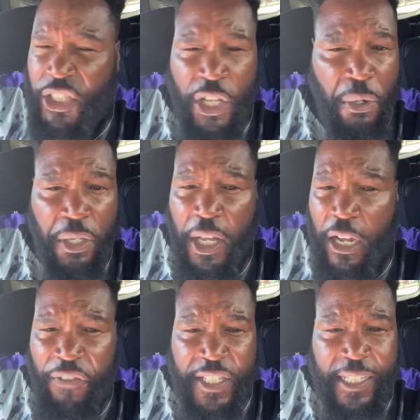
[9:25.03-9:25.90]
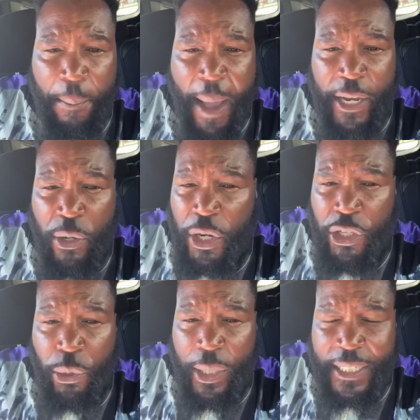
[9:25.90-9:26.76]
We still looking for somebody who
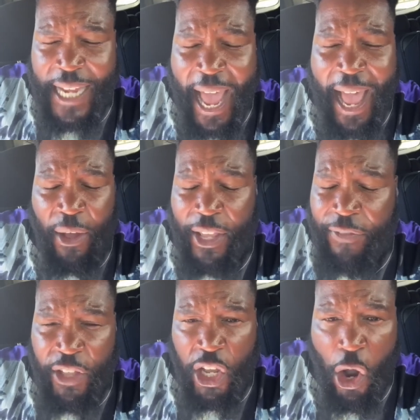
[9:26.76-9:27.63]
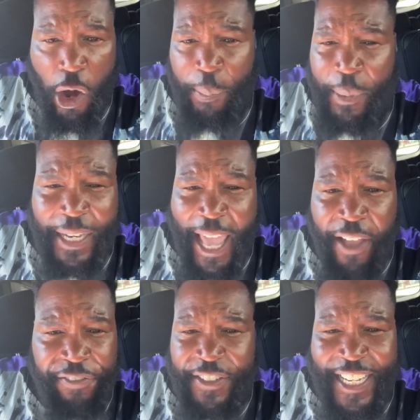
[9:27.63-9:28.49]
can do the tile in the
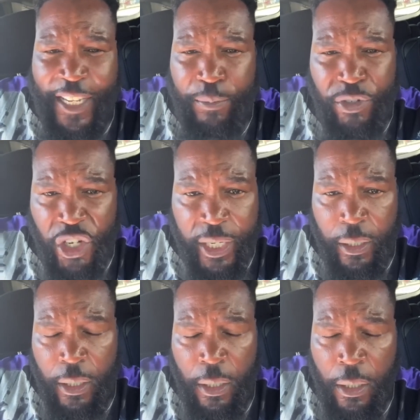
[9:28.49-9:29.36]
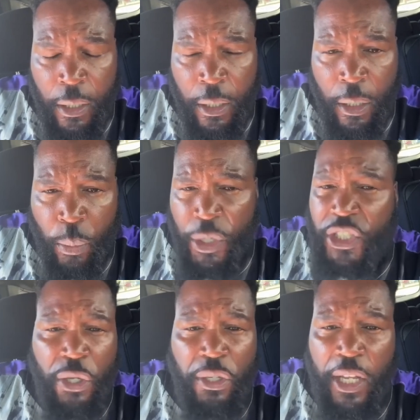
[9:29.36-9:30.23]
carpet, FDMG.
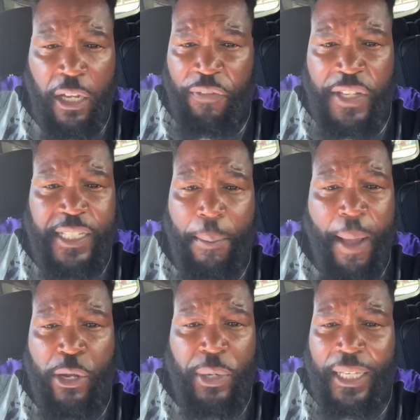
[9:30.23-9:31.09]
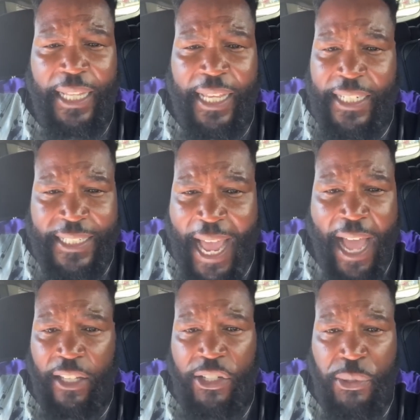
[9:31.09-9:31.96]
We still looking for somebody who can lay the
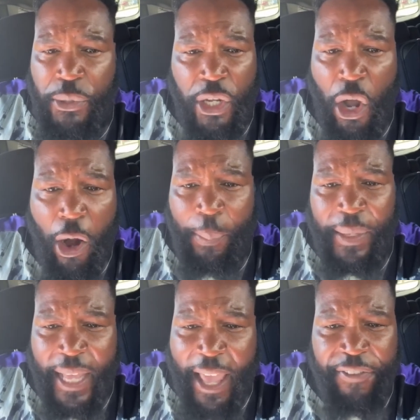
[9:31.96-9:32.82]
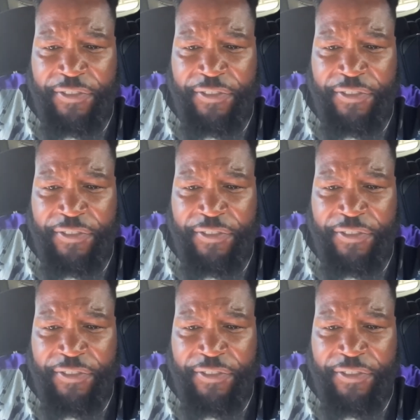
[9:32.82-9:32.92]
tile and do the carpet,